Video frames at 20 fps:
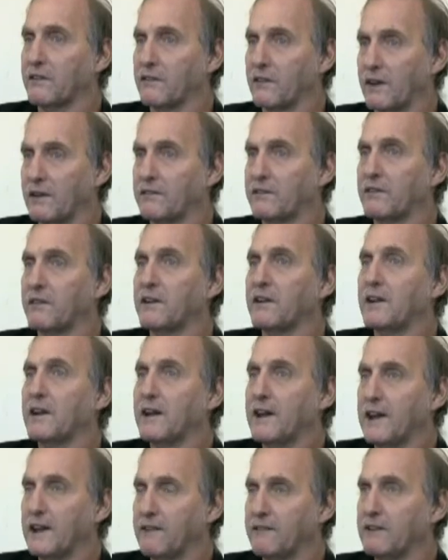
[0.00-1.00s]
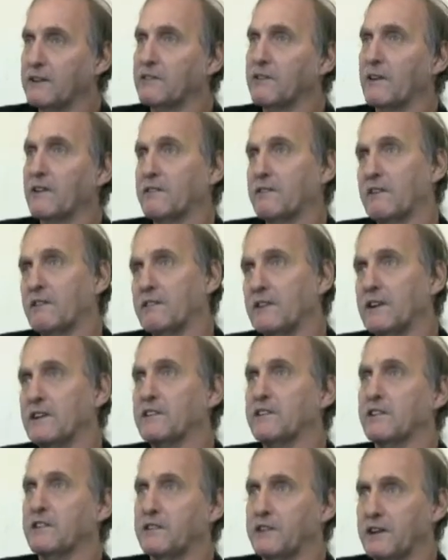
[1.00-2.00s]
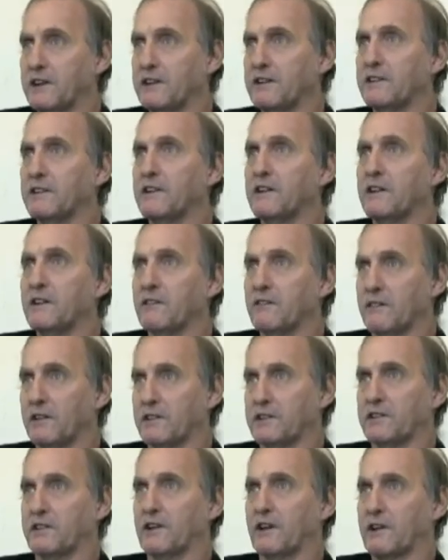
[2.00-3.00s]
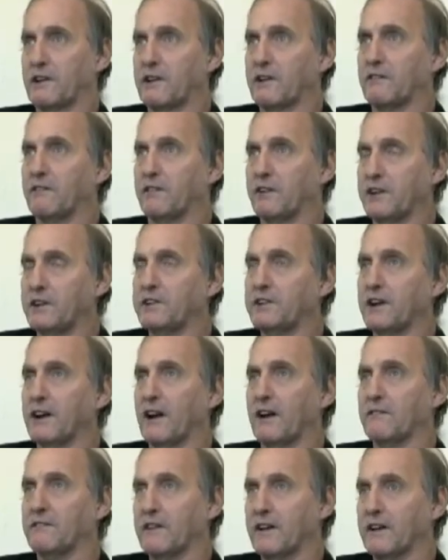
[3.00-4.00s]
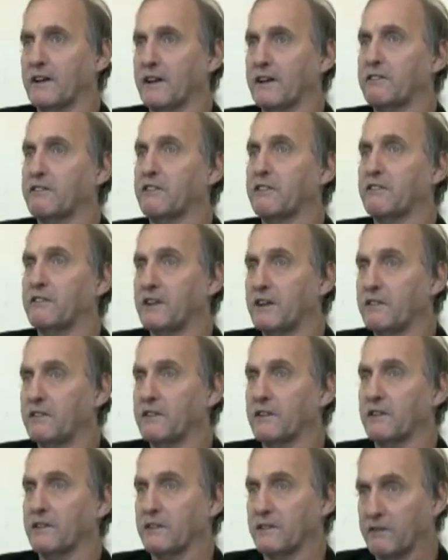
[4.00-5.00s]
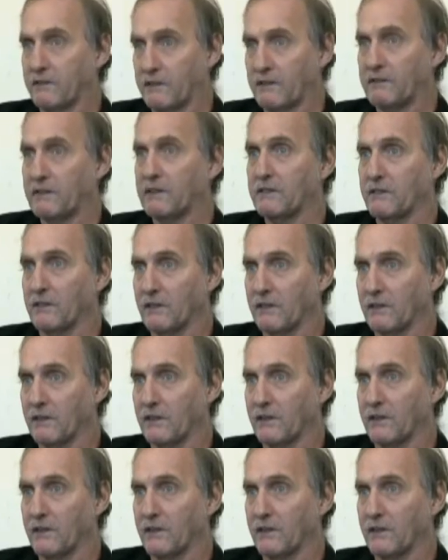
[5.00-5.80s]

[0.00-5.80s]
right? And the reason why they put me in 13 was so I could appreciate how bad life could be for people.